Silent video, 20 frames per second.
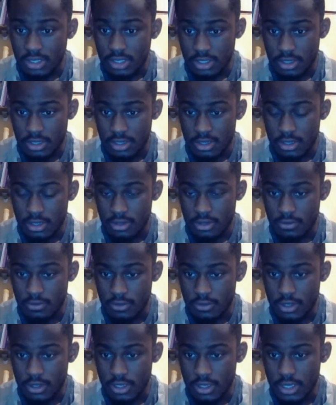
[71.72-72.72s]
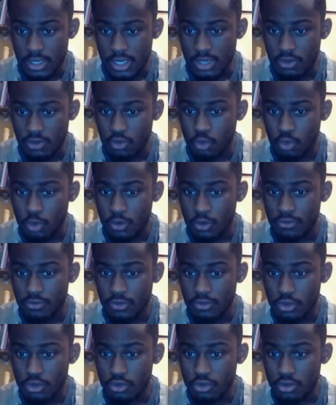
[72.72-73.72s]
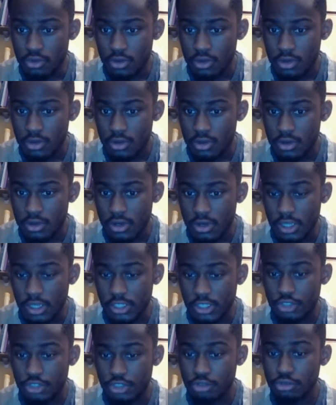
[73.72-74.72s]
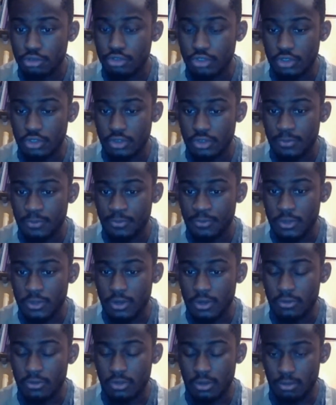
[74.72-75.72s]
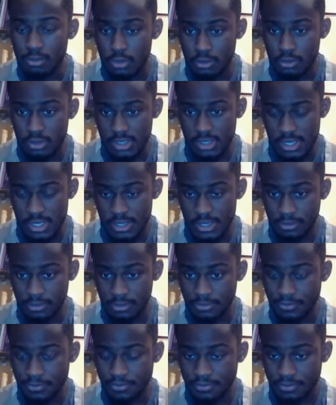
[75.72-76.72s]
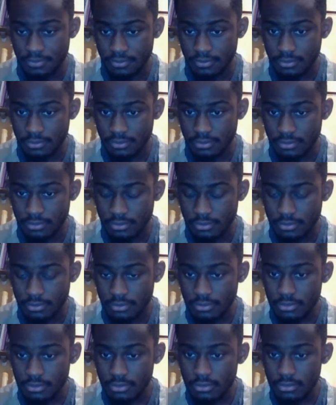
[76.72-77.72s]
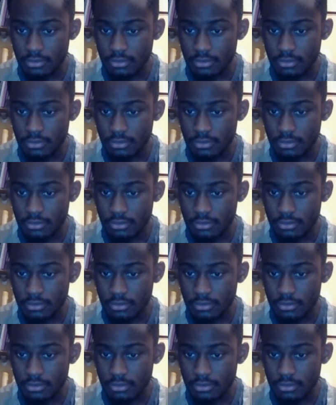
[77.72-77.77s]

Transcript: okay now for those of you that know a thing or two about the hebrew lashon kadash